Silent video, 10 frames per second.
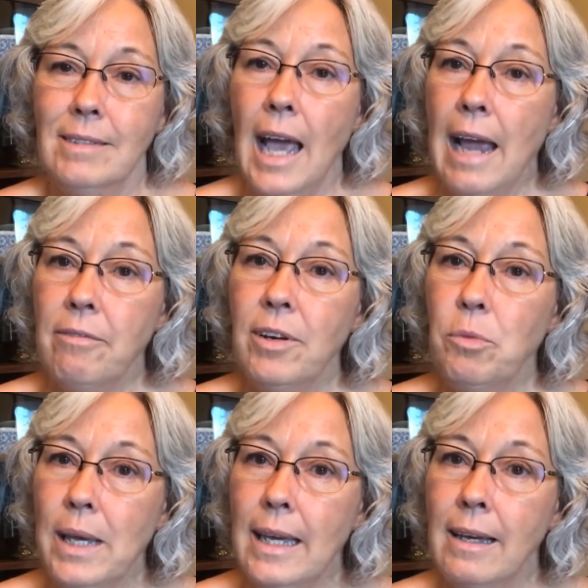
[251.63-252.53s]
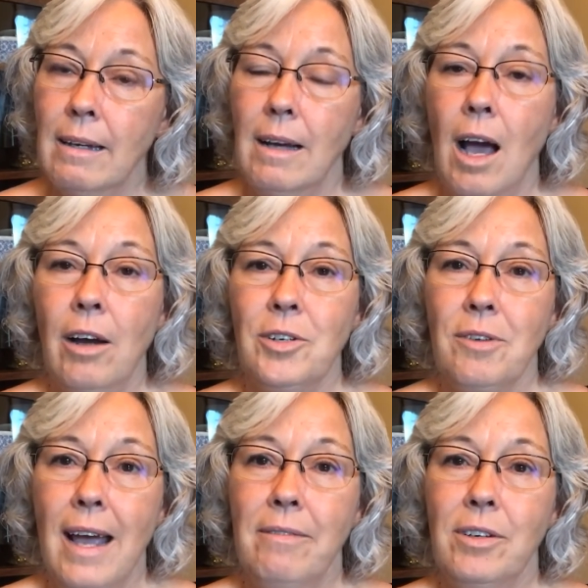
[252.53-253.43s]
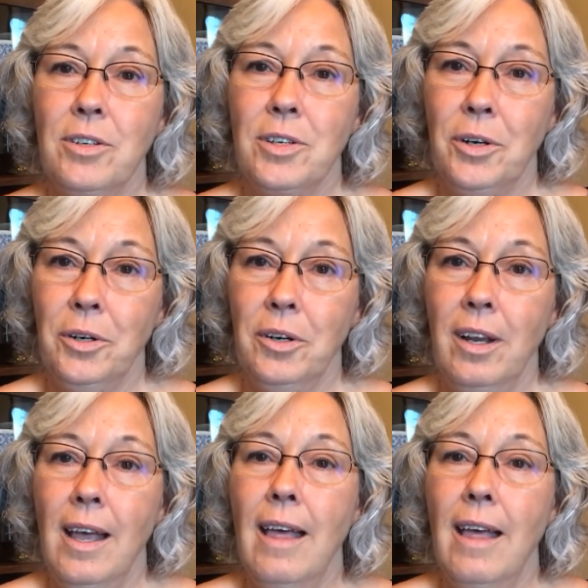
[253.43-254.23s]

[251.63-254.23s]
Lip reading: Every week, our drivers heard